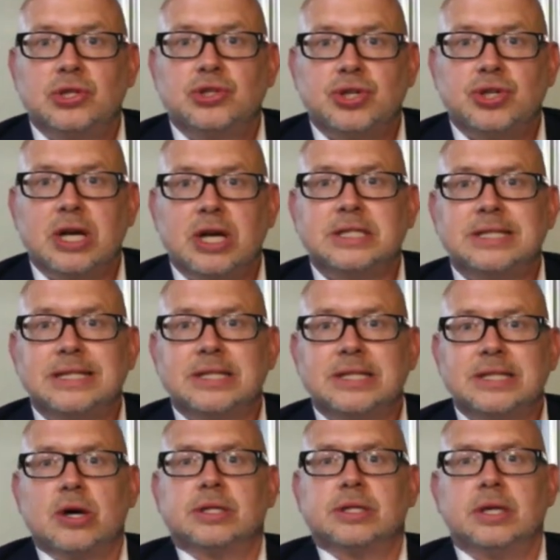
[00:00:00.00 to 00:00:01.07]
just
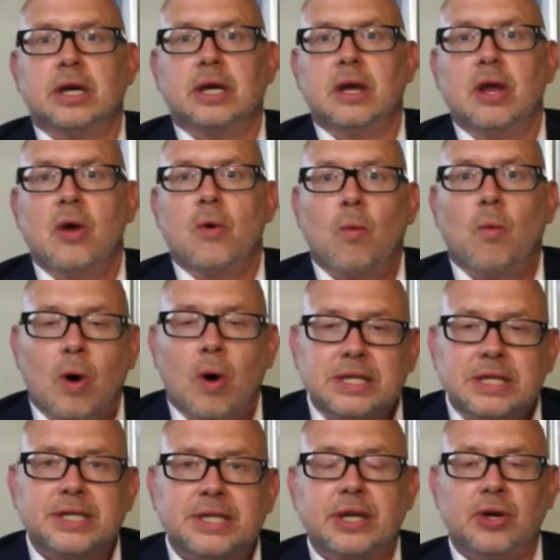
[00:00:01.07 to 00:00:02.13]
discussing what
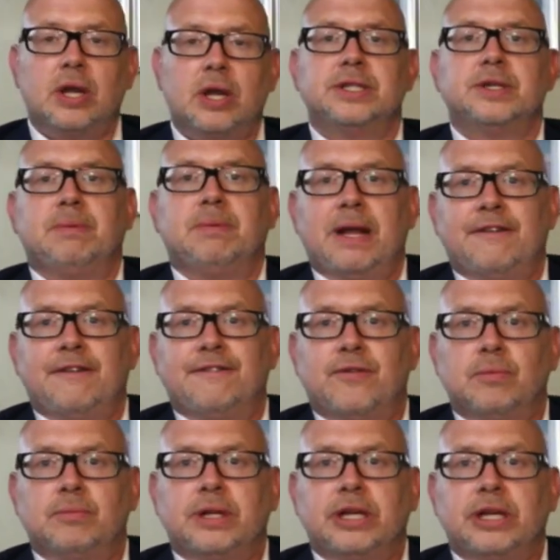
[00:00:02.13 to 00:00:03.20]
technology
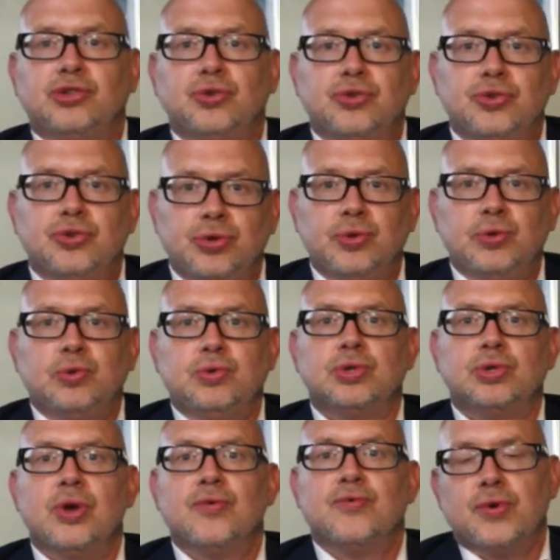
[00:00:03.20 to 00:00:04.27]
platform they should
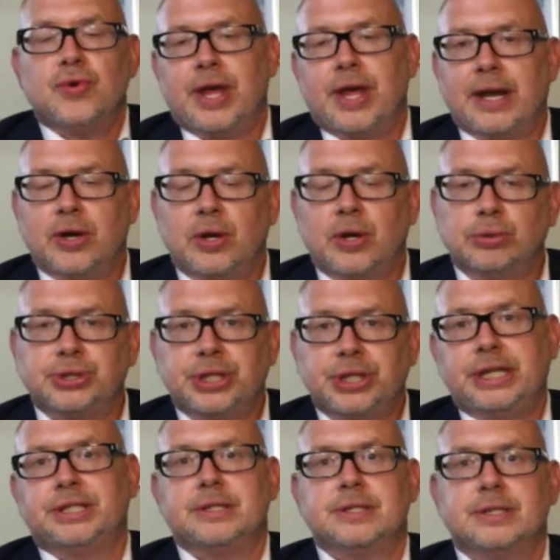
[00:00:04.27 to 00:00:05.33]
use for their
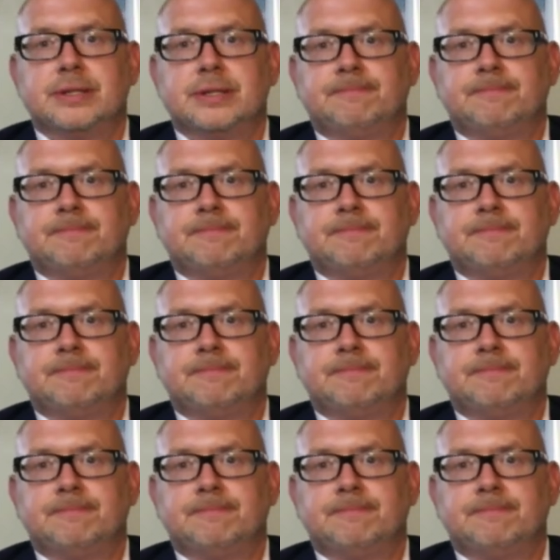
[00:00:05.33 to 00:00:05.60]
negotiations.